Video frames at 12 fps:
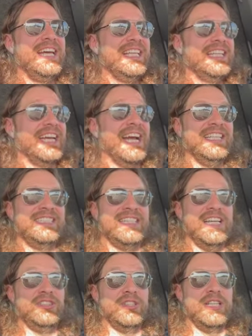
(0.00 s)
the guy
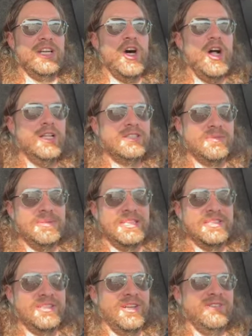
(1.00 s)
scheduled an
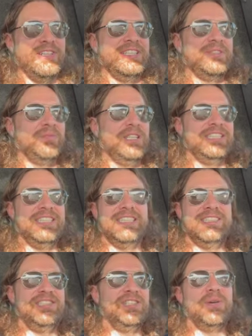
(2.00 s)
ultimate service, which
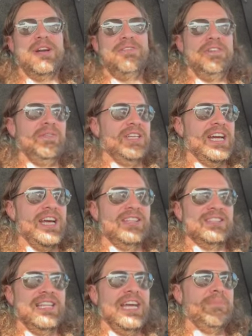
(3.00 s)
is
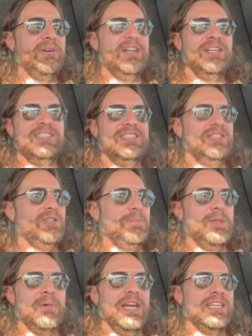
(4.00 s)
$250 labor. It's strip
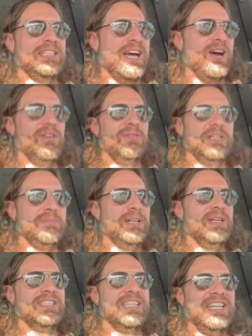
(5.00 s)
the bike down and
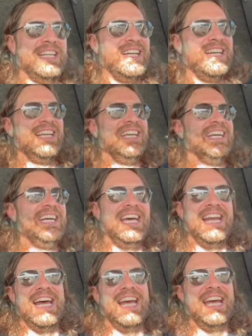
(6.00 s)
rebuild it.
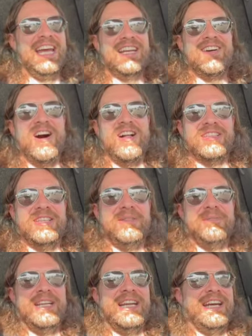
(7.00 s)
And I called
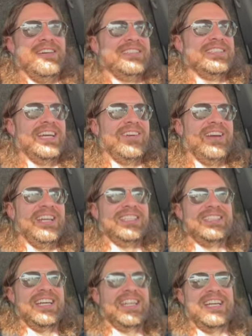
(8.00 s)
him and I was like, wait a
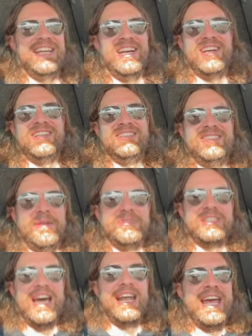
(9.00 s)
second here,
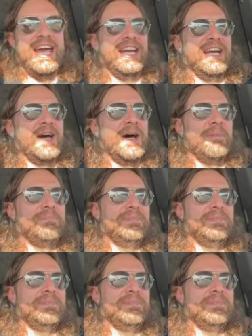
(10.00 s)
something's not adding up.